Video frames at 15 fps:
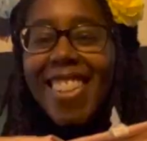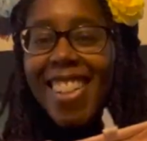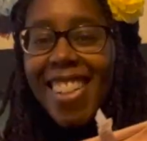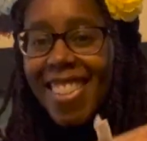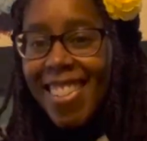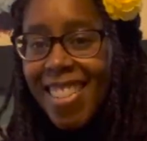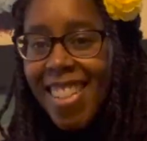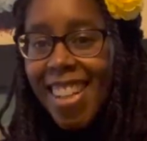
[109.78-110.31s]

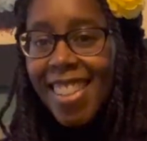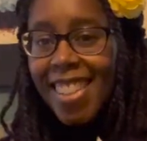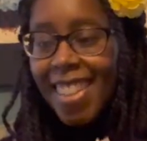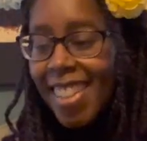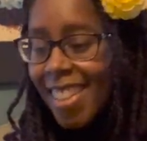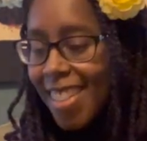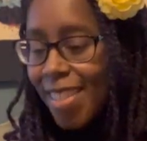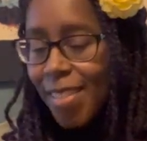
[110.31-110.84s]
uh,
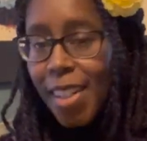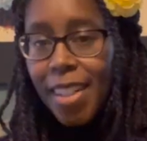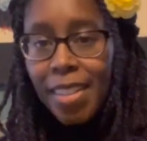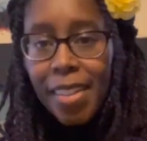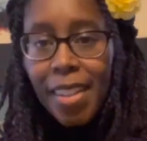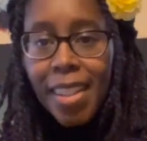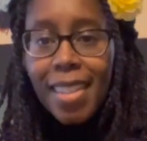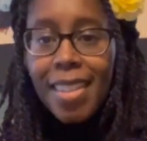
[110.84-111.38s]
Snidely is right.
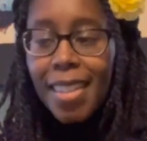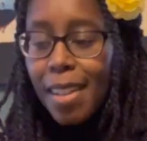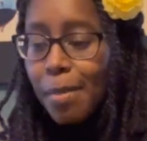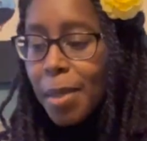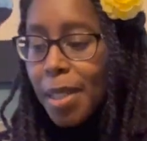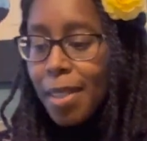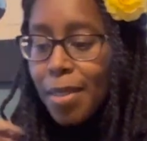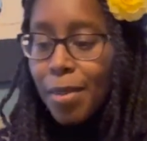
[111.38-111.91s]
You can't see him.
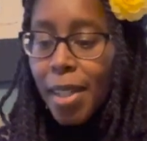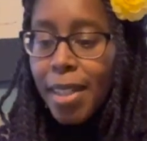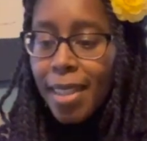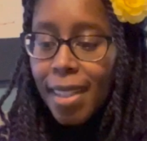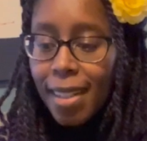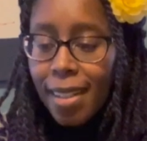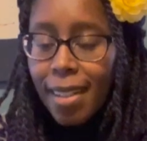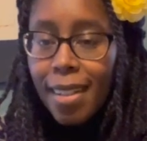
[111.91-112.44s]
He is right
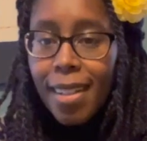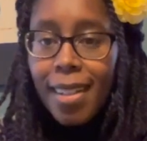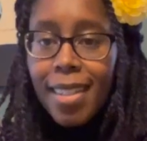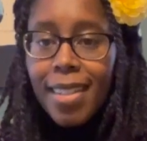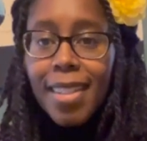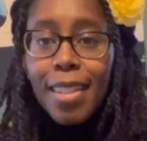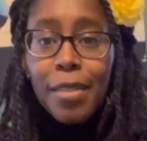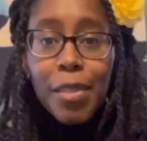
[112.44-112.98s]
there
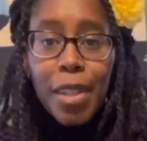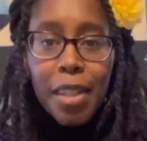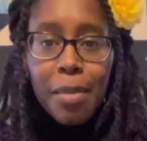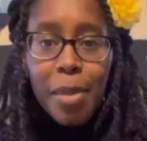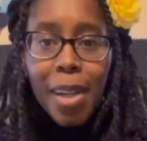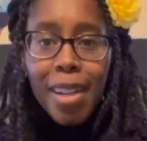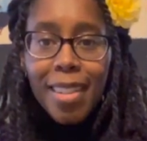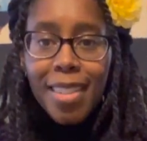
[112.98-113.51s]
sniffing at the
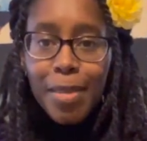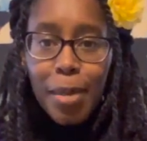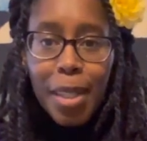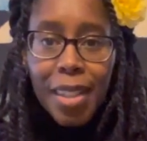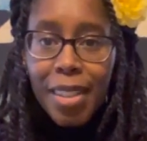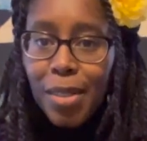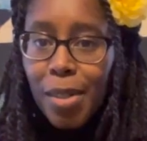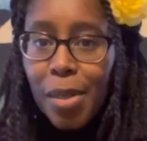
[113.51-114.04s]
box, being
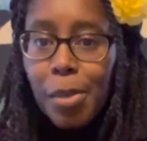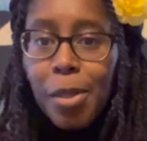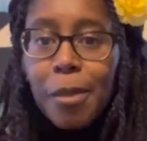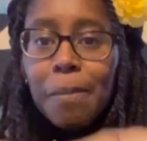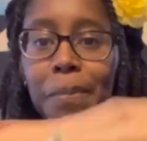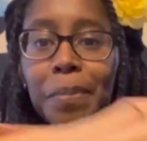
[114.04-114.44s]
adorable.